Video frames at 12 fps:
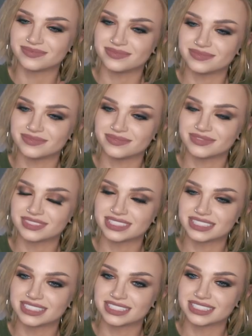
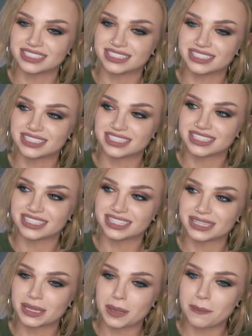
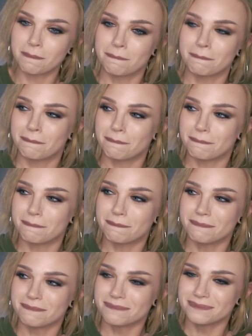
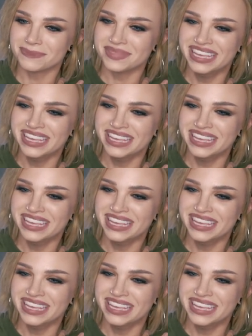The person shown says nothing.